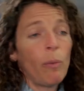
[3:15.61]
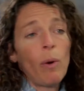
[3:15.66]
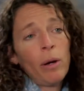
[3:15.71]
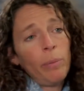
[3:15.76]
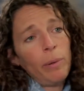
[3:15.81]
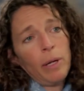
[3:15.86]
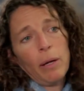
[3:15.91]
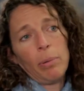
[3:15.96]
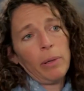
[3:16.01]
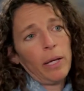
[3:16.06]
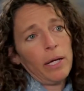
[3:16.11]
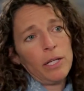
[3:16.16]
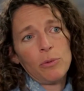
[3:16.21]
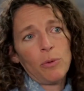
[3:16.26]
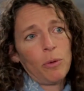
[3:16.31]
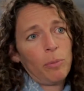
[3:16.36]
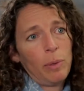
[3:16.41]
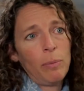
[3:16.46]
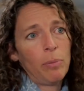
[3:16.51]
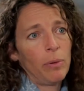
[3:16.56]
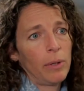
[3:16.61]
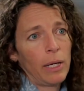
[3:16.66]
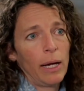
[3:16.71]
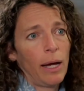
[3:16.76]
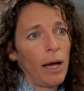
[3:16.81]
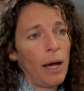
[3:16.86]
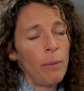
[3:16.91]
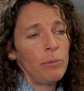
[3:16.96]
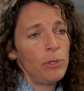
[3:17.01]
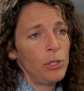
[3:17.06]
want to be a place where people
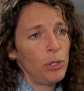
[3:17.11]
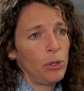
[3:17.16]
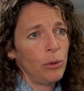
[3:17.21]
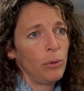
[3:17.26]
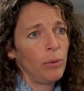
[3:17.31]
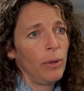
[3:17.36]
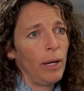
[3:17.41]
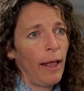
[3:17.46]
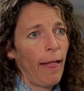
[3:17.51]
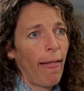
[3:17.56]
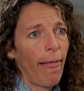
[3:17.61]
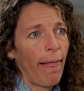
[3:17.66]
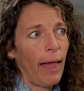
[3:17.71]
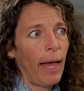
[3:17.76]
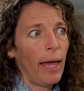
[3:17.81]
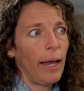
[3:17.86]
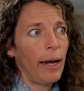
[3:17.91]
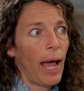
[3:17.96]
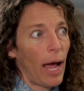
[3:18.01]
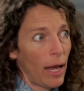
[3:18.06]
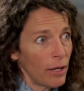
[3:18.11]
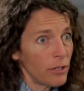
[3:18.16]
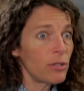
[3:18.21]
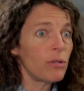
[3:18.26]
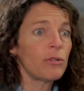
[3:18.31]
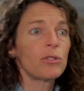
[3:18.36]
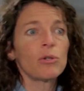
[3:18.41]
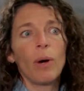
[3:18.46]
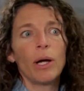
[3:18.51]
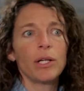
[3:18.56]
can come to and
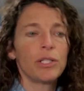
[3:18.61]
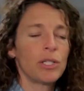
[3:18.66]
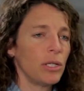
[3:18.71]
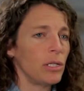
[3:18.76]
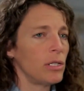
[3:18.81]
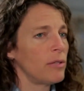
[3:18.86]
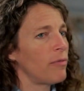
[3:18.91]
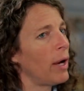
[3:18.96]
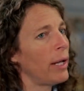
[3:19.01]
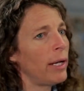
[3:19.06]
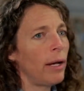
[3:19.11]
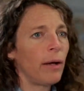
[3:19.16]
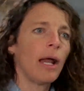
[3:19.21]
ask those questions, find